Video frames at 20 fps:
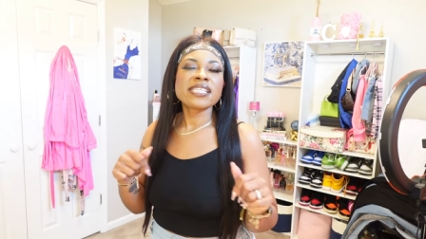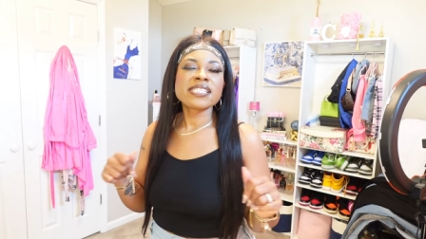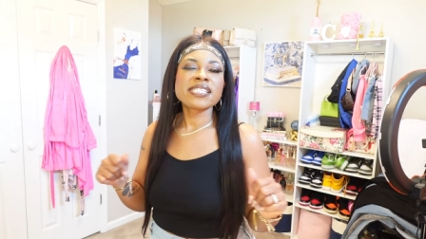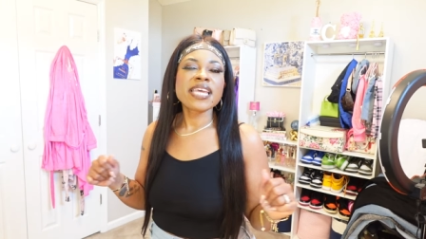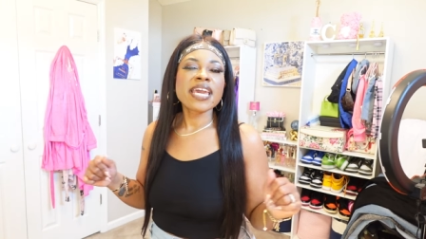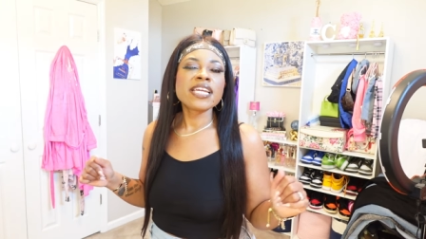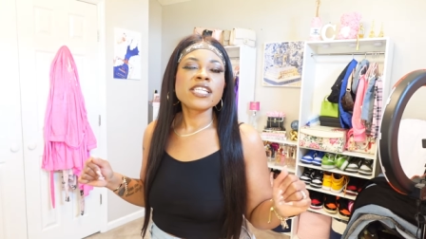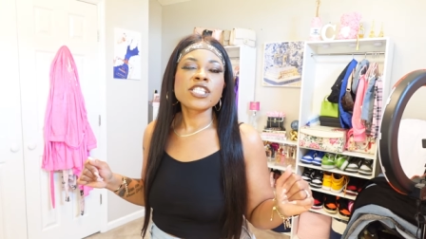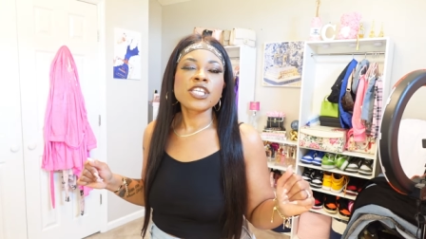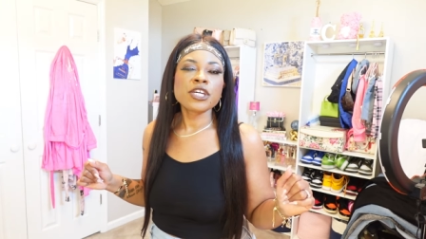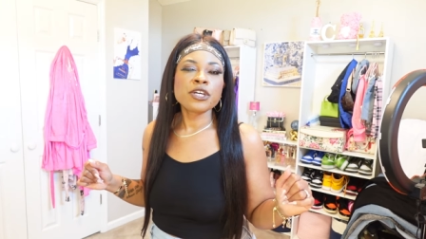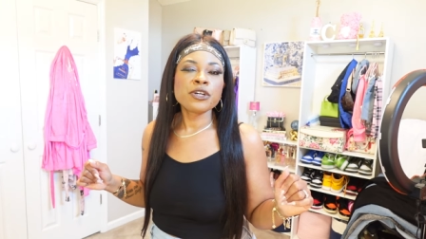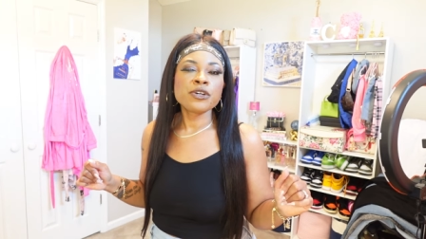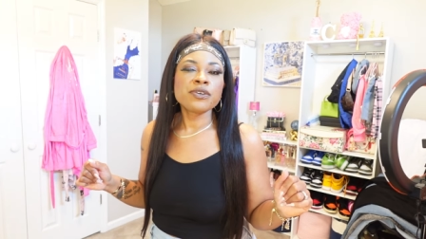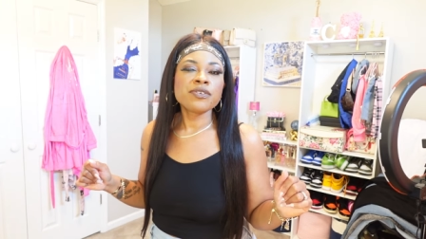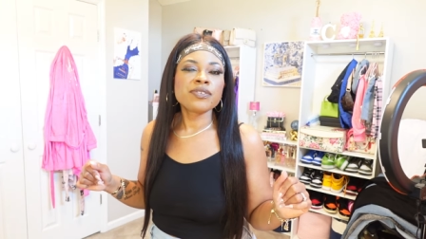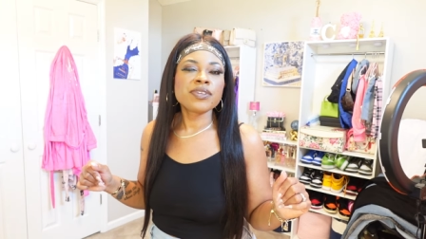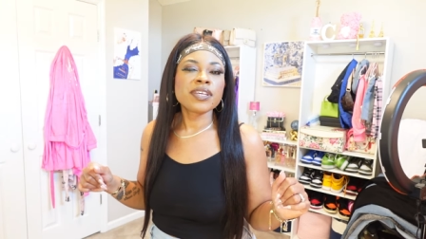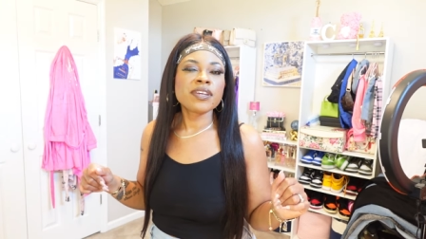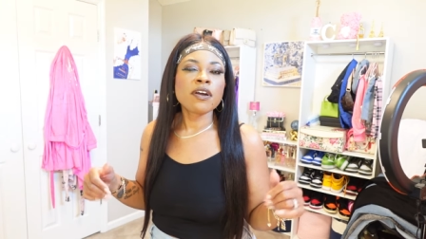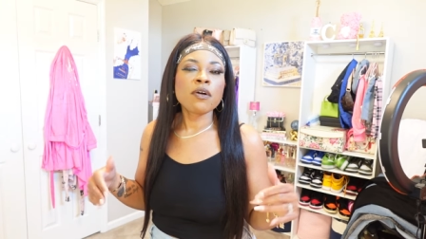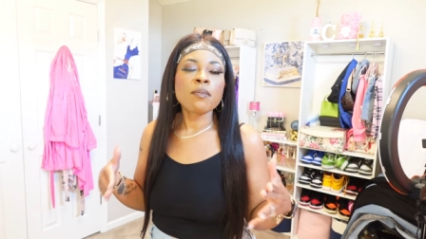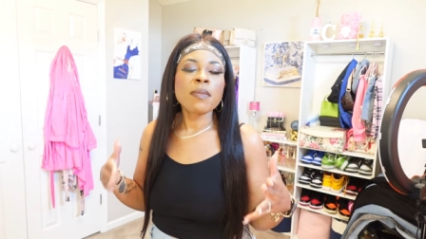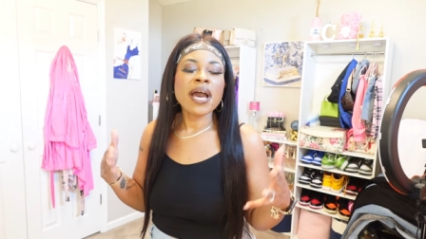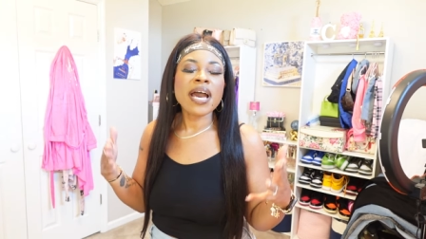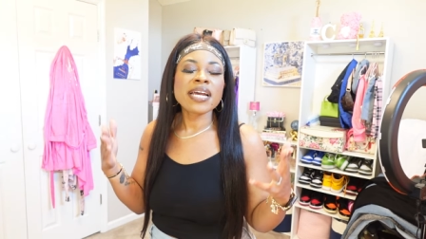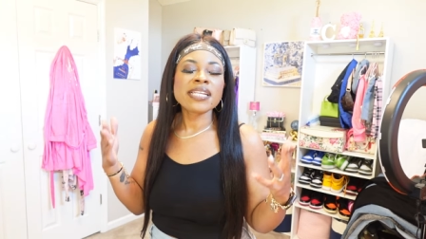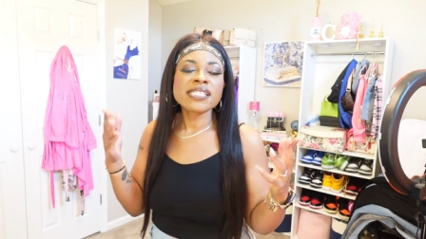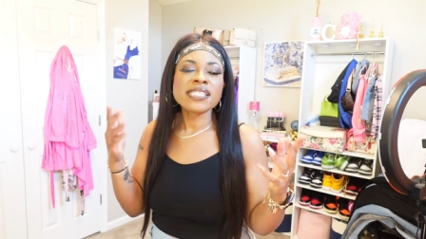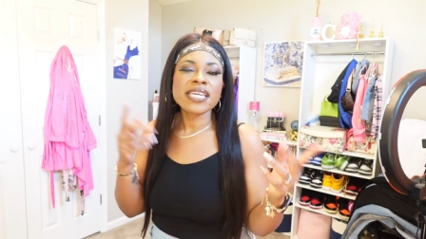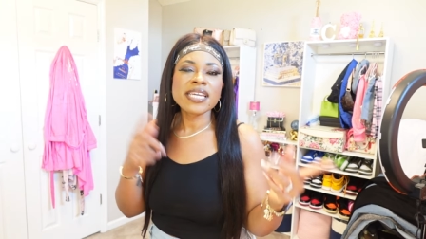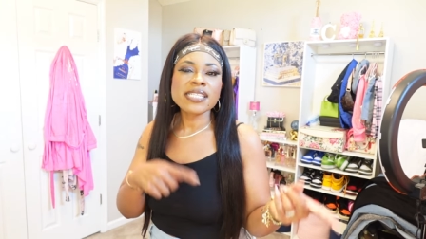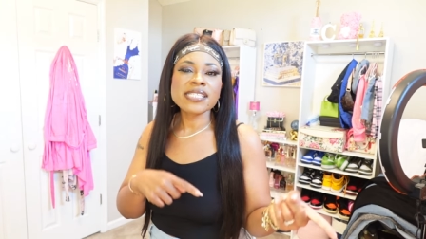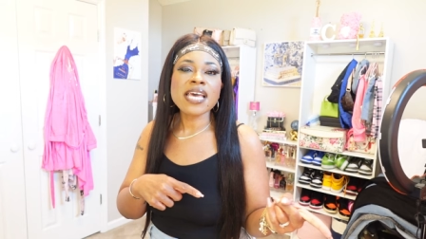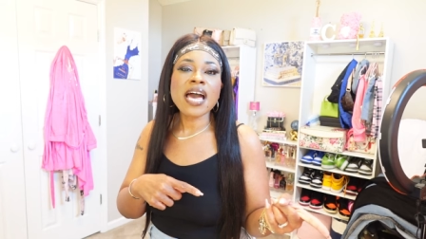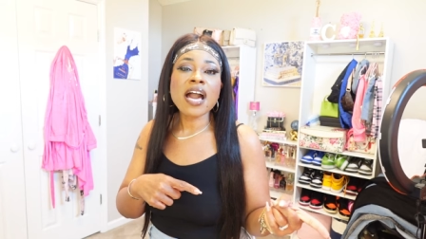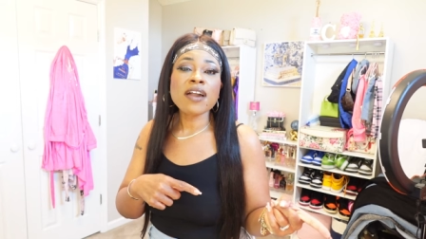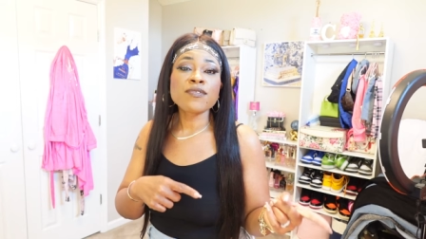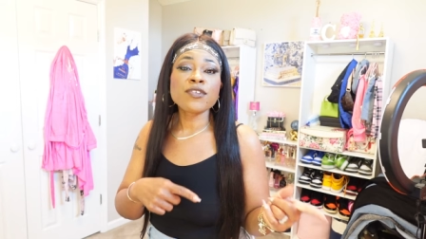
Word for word: Stay tuned on my TikTok.